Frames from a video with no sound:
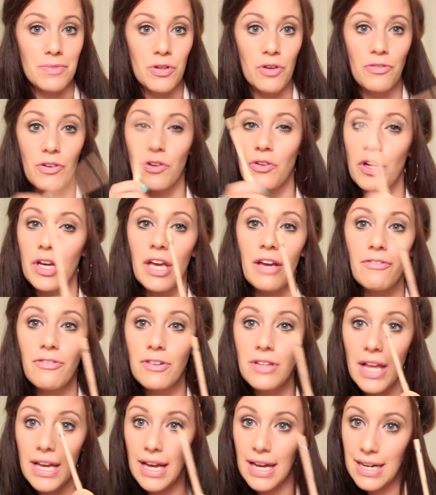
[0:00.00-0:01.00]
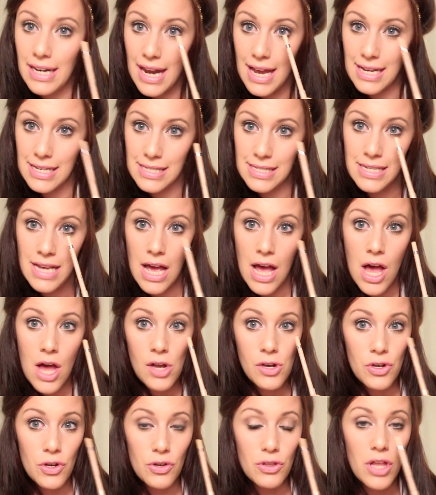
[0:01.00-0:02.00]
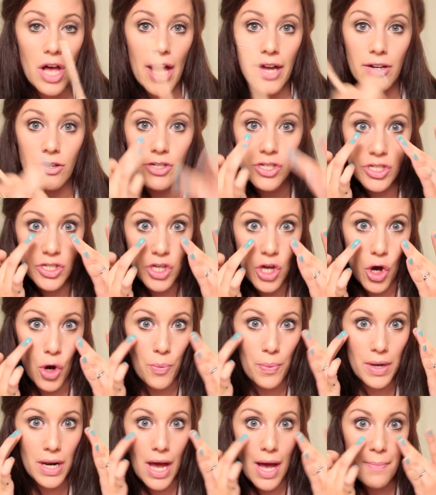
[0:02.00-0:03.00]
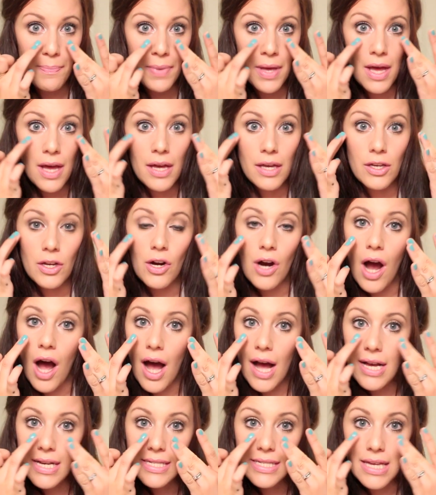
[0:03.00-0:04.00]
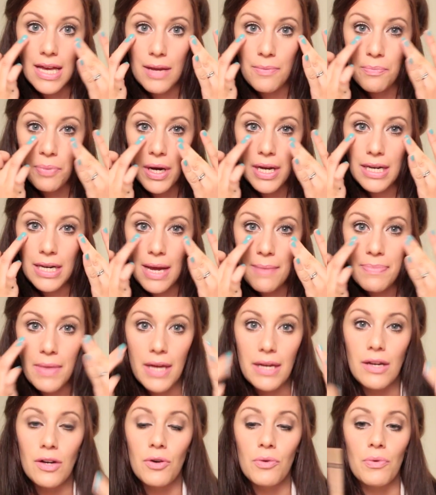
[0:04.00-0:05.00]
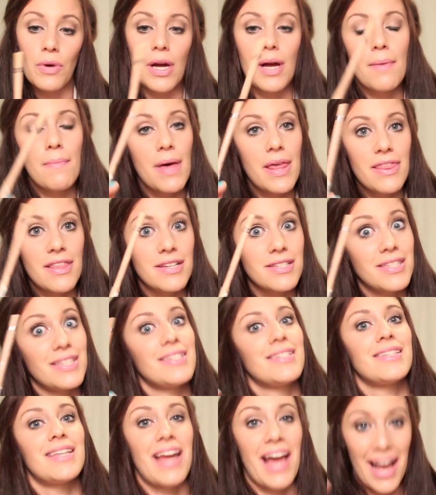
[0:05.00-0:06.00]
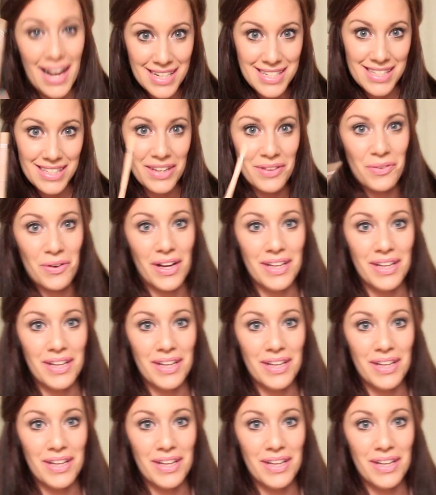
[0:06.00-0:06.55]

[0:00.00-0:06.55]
So if you're looking for like a nice nude liner just to open up your eyes and brighten up that inner rim, this is an excellent